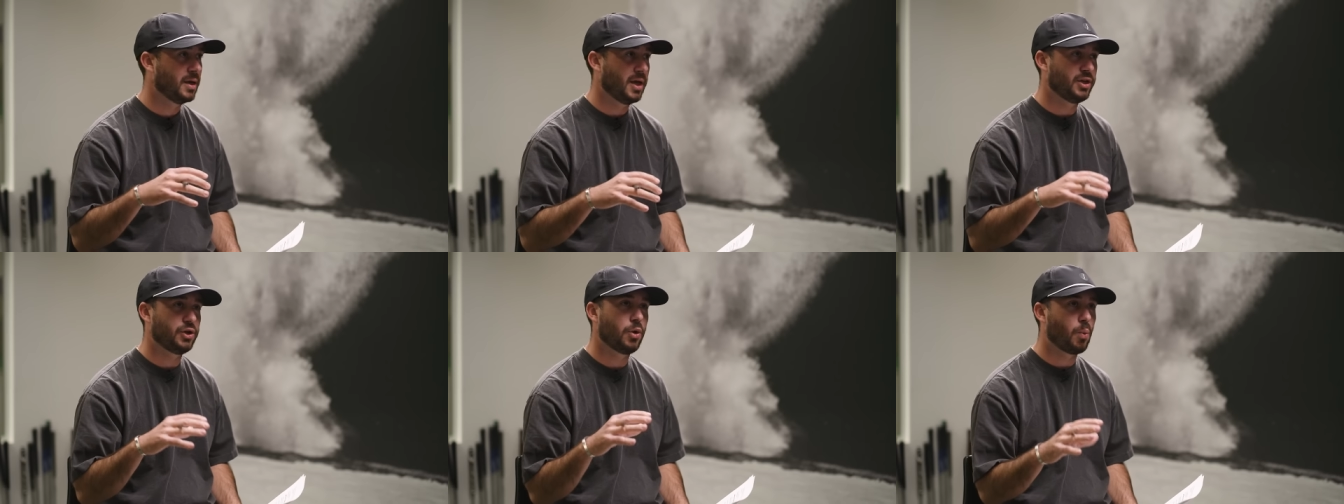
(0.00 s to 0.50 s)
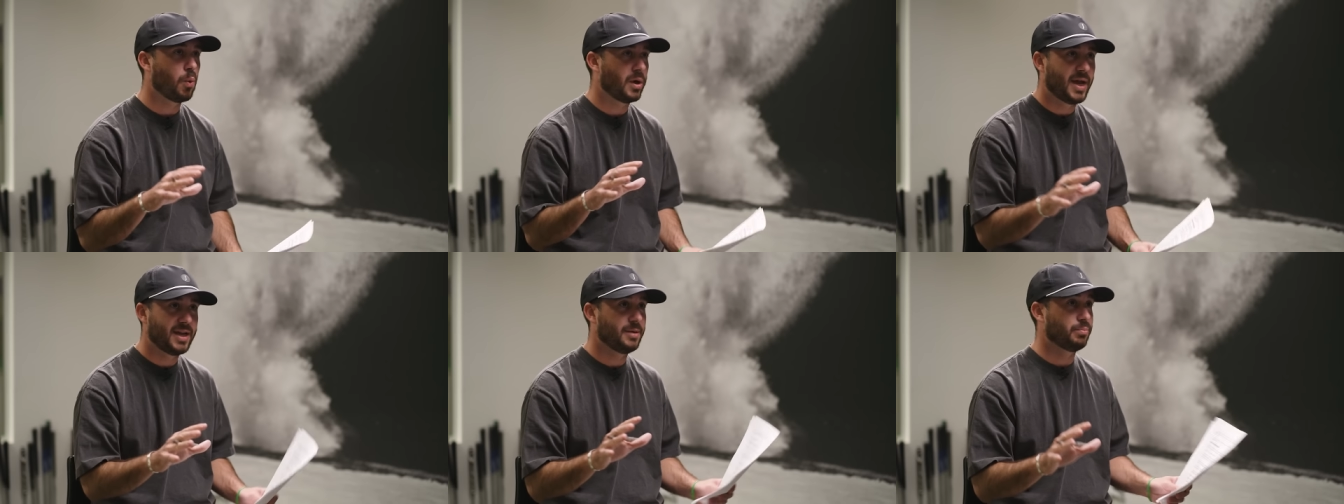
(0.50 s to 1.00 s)
And you don't
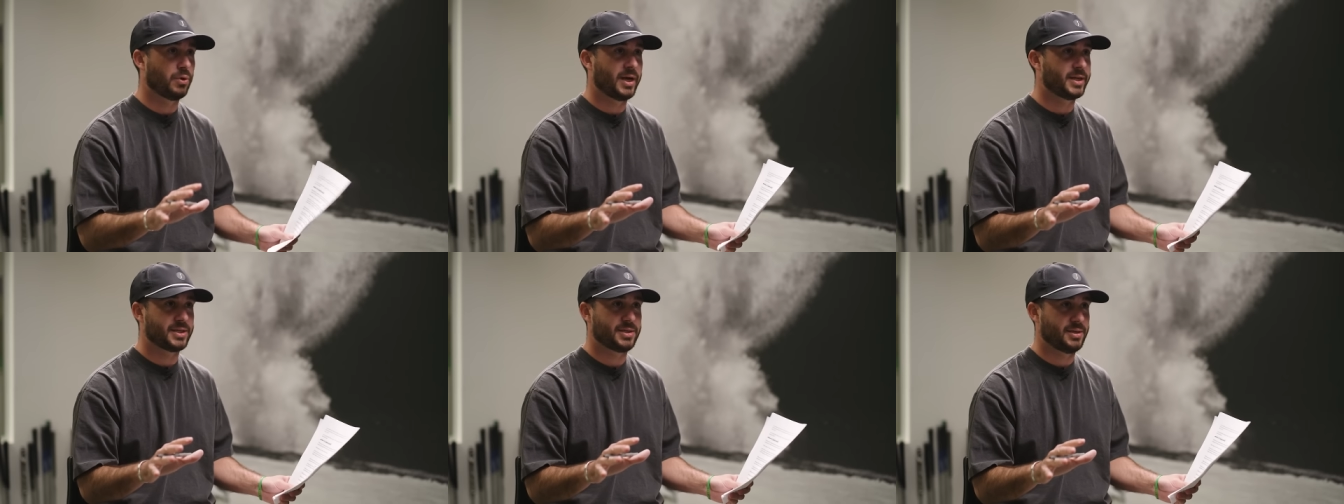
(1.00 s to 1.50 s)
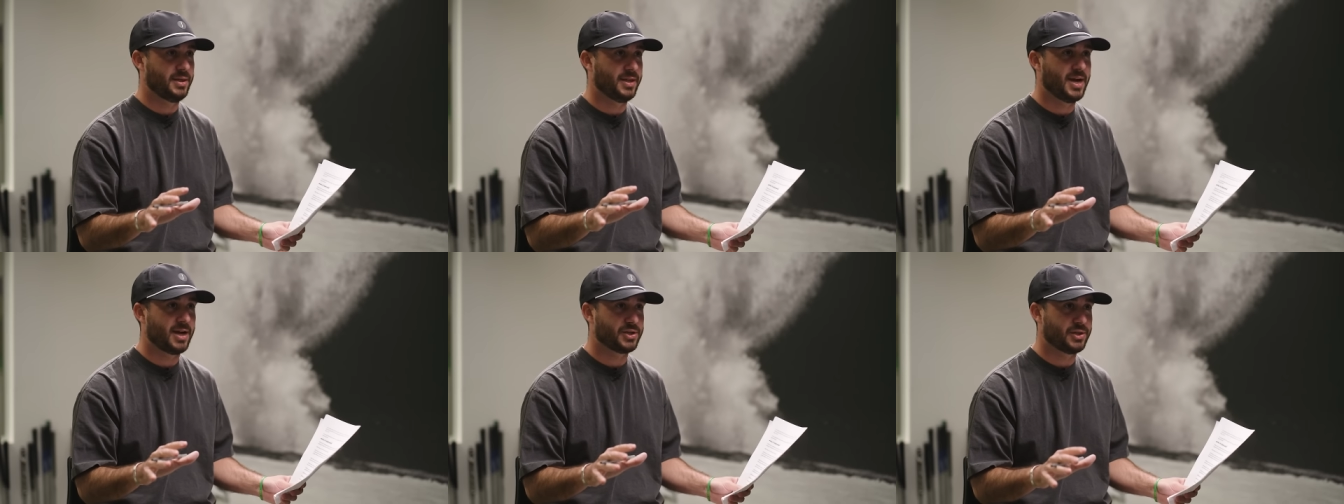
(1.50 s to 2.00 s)
want any breaks in
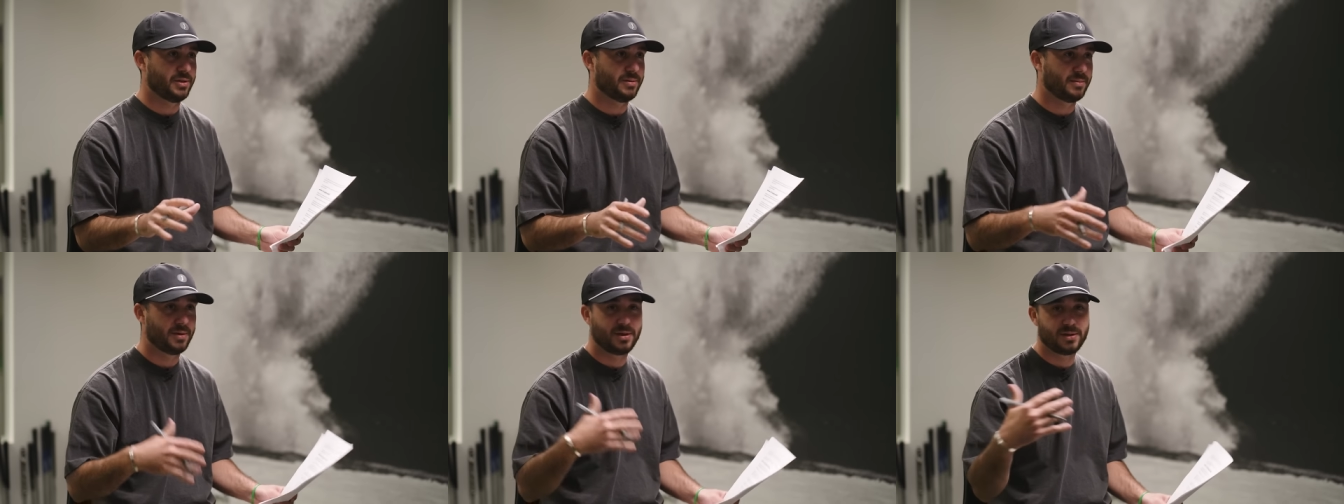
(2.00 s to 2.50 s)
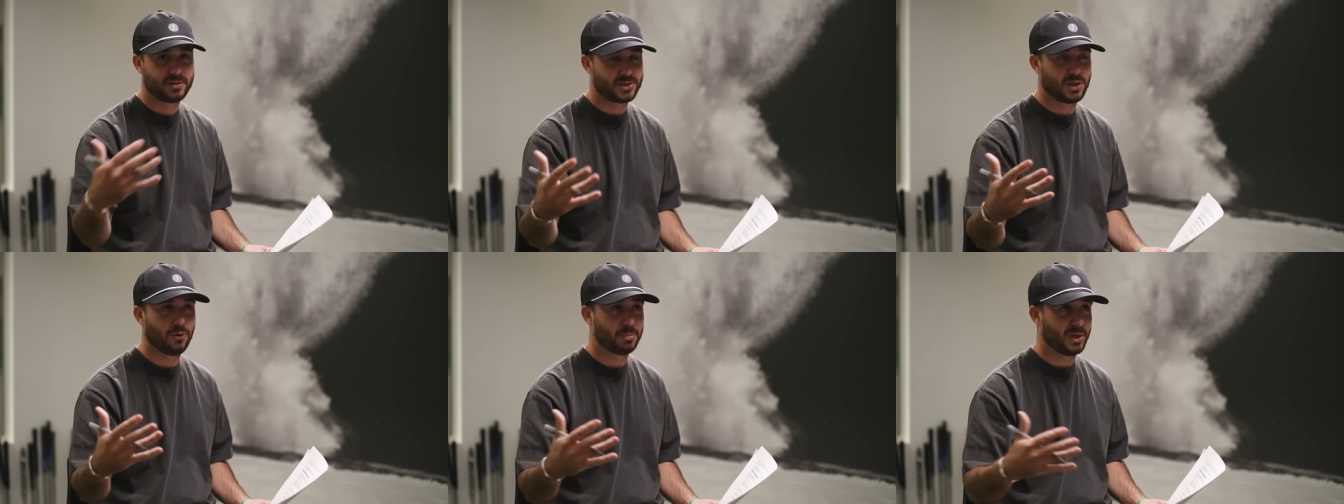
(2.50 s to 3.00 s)
the action. Slow